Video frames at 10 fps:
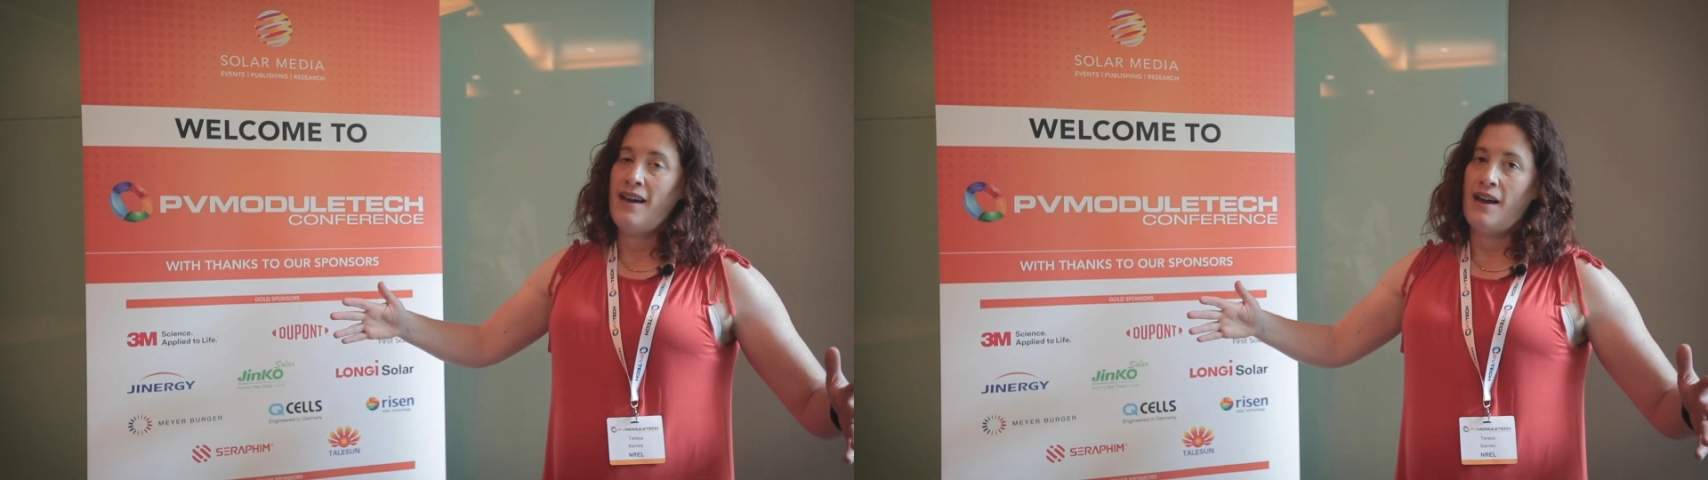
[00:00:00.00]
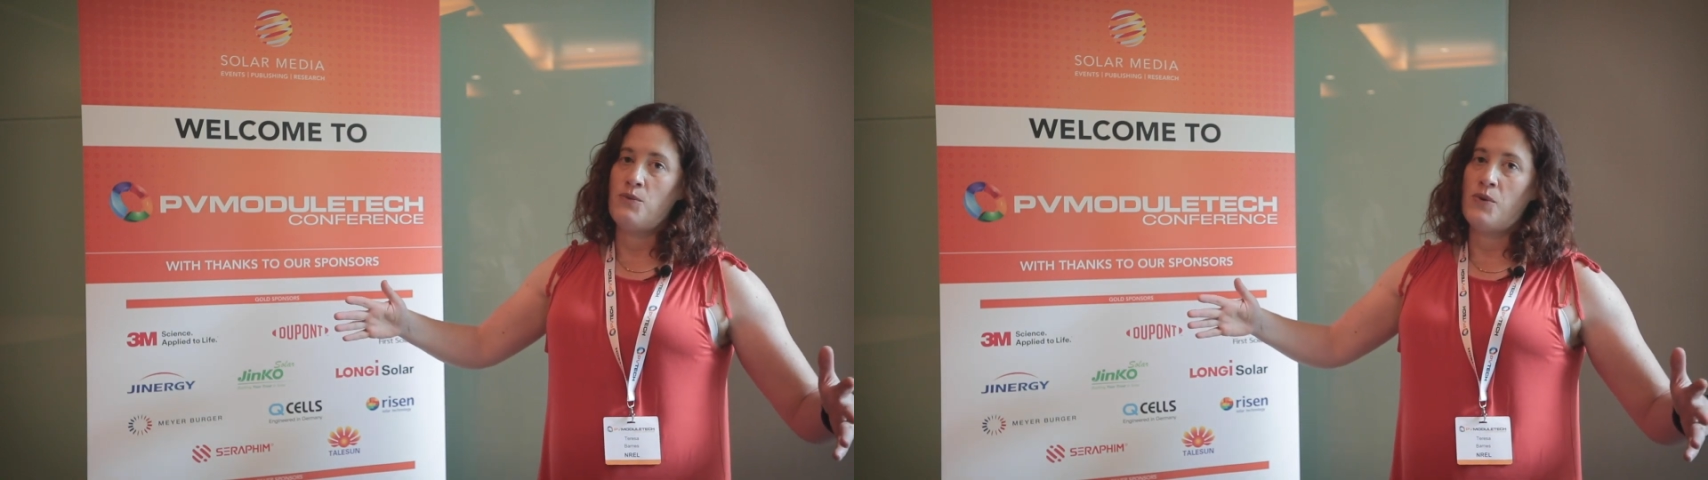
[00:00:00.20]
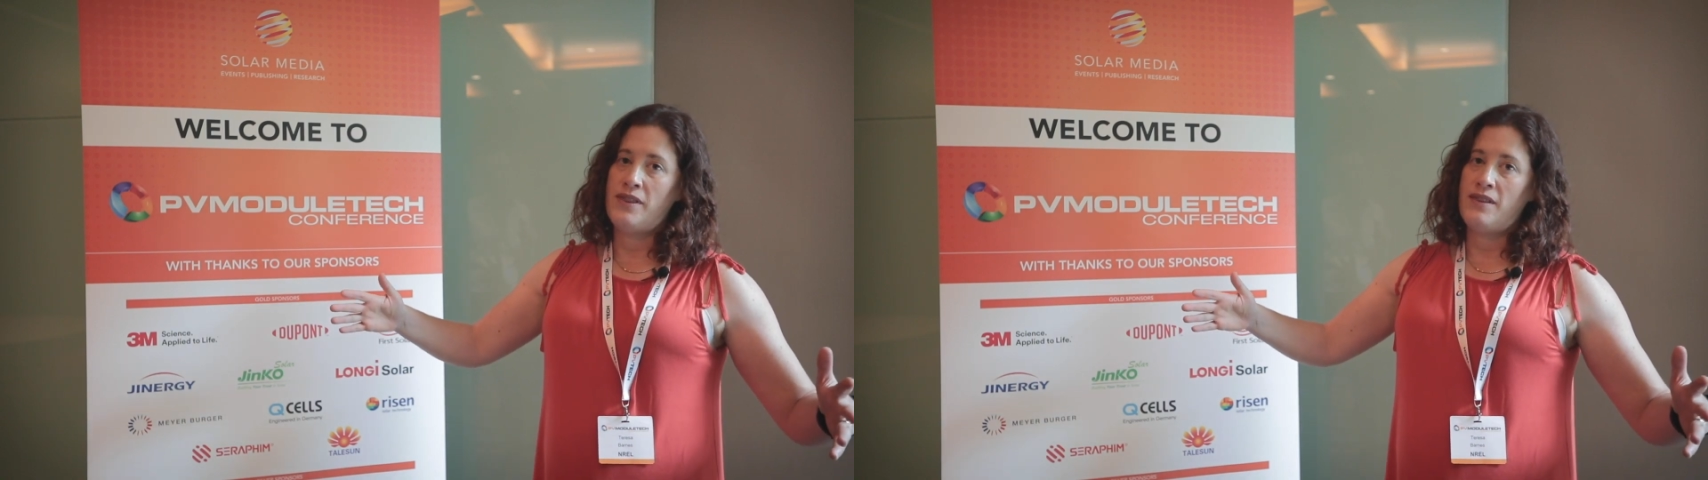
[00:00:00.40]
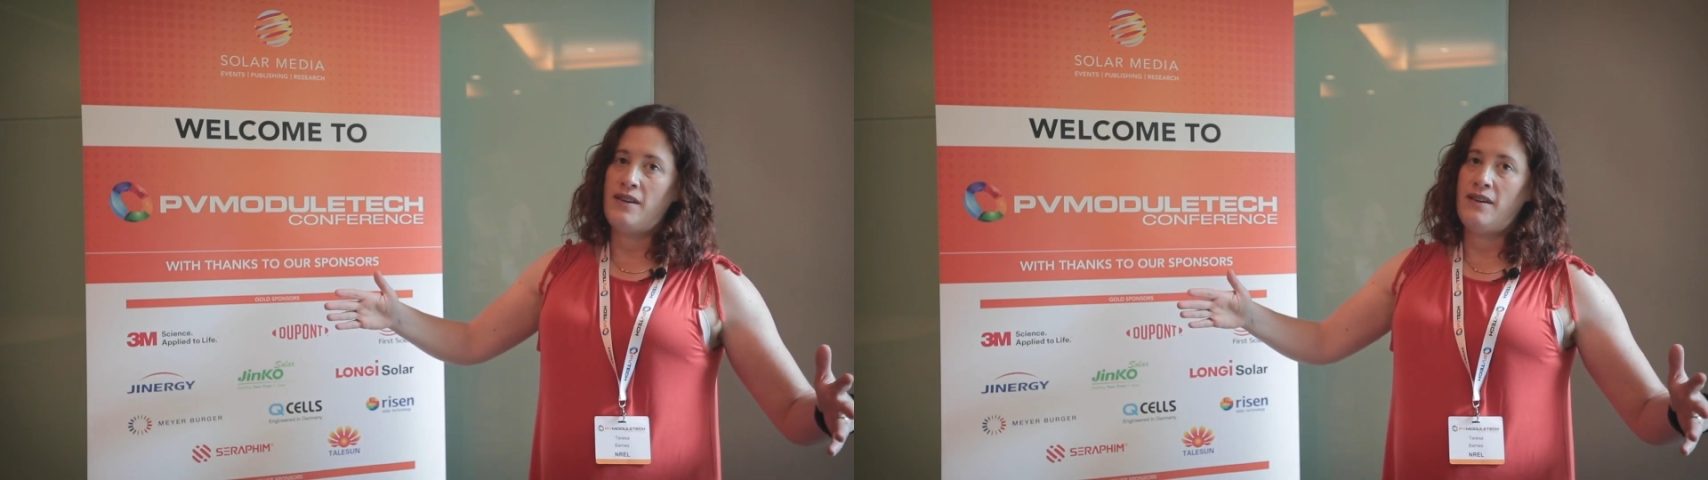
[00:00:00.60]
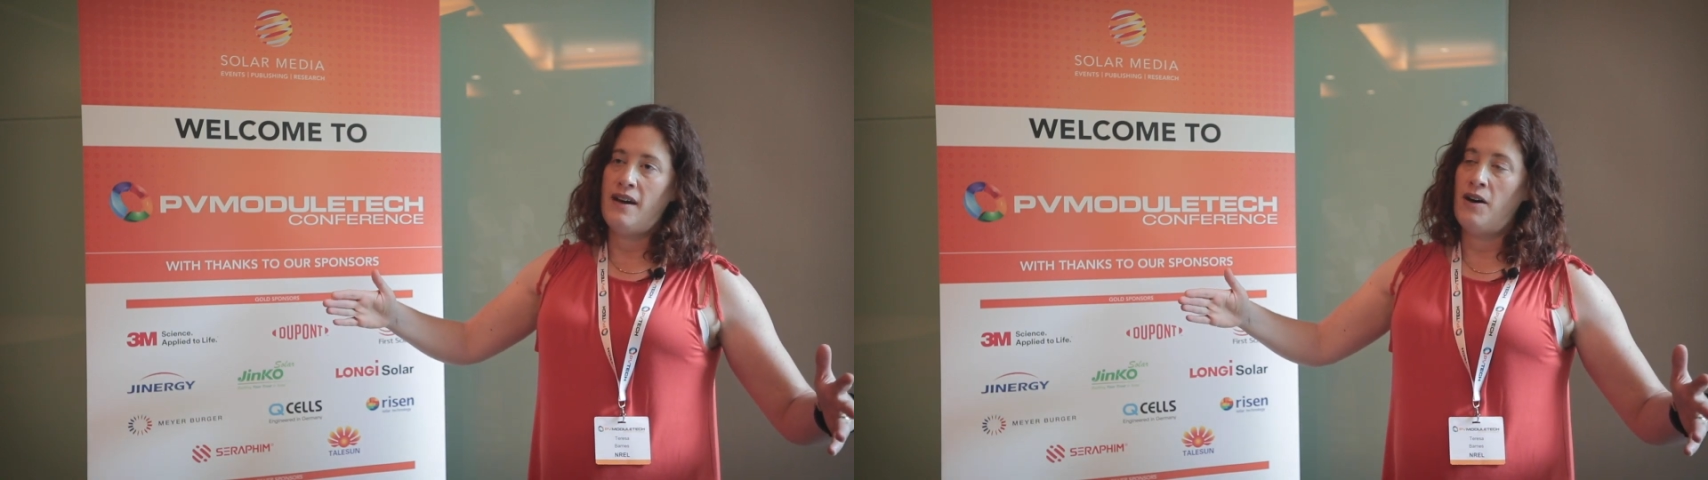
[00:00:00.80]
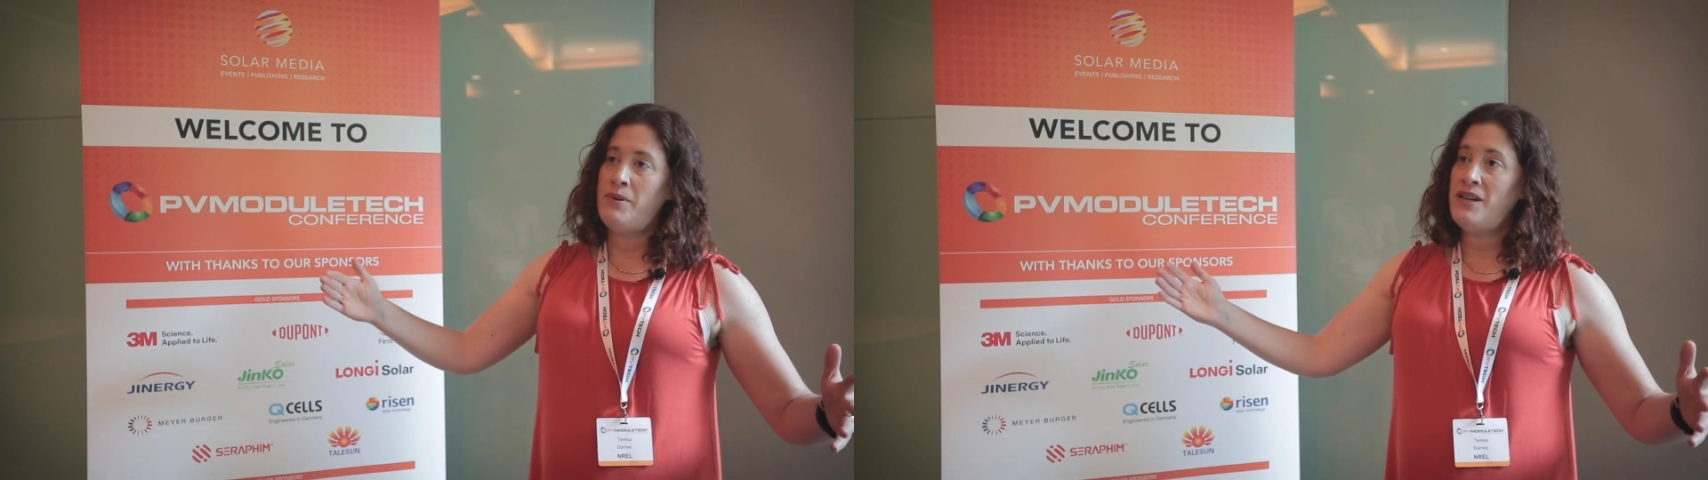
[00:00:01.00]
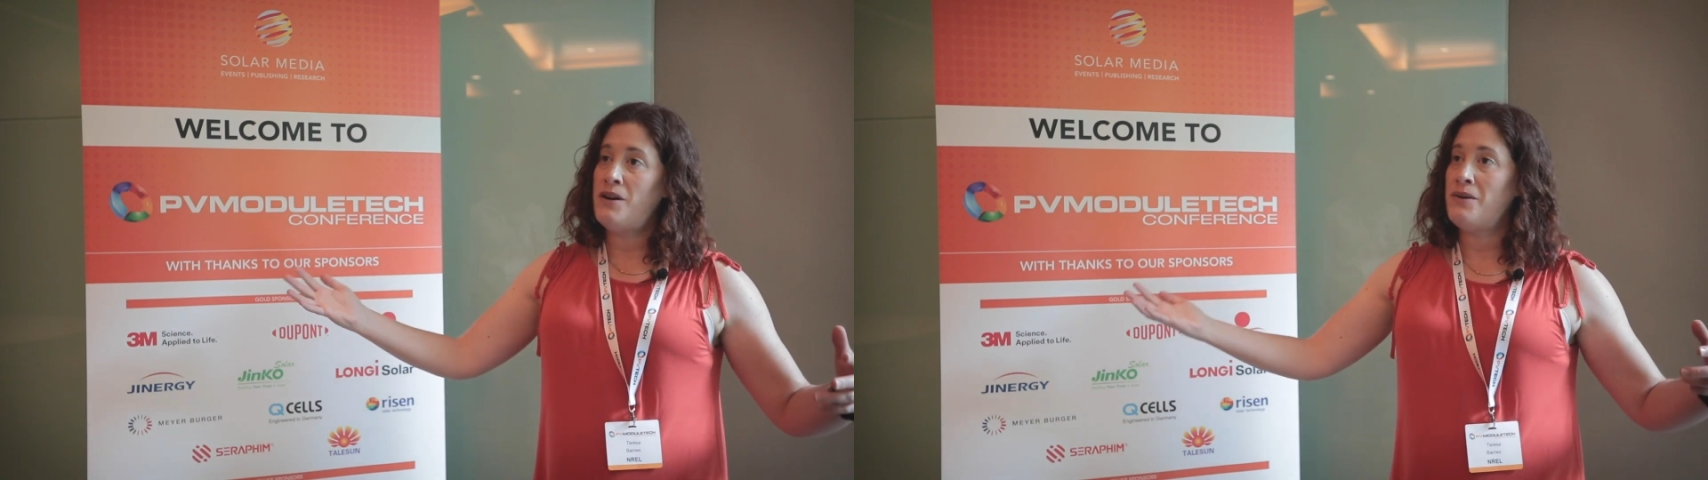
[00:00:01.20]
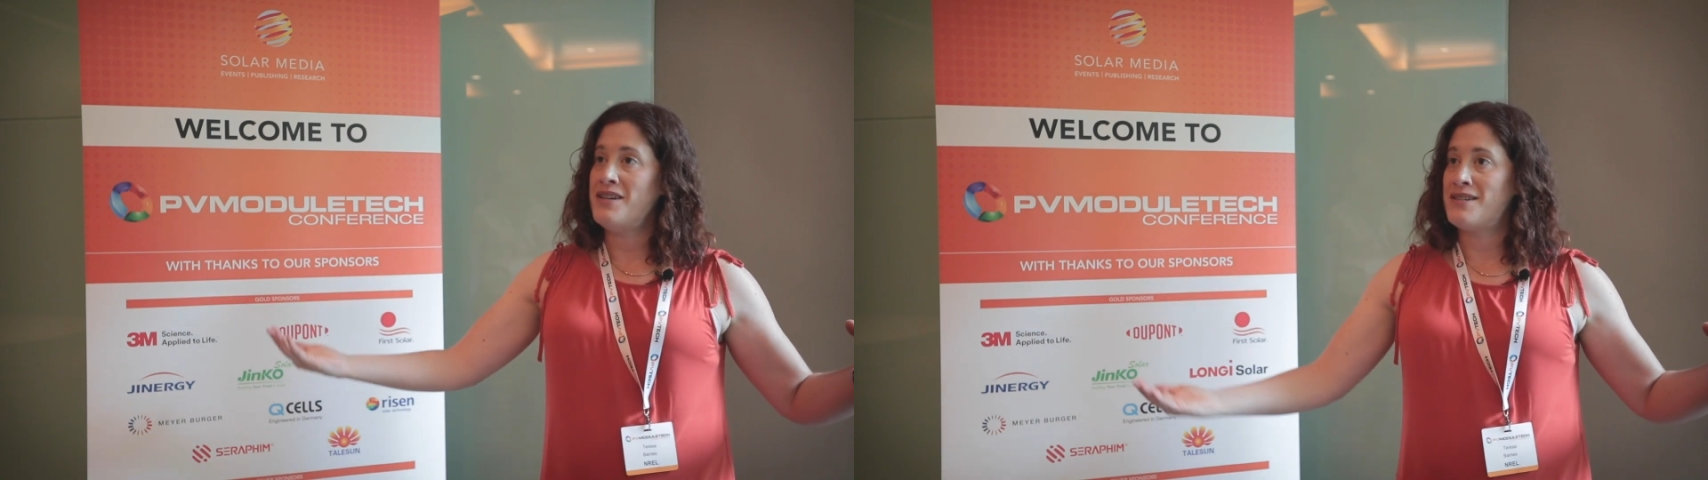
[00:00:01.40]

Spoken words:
and what the albedo